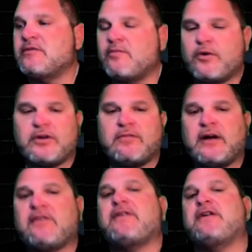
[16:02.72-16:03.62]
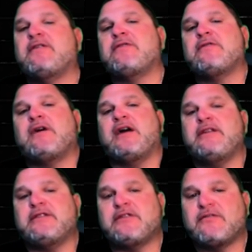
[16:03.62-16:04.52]
word of mouth here. I
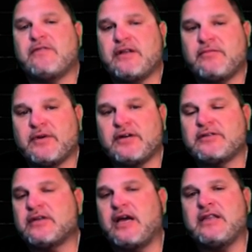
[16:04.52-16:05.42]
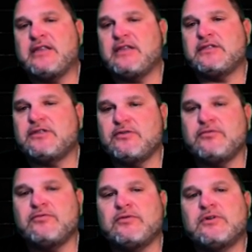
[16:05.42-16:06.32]
need to create a buzz. I need
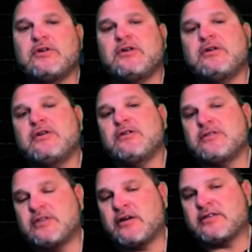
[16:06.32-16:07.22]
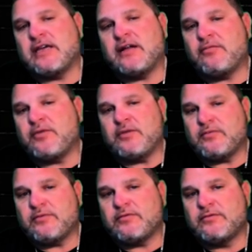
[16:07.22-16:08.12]
to start to help people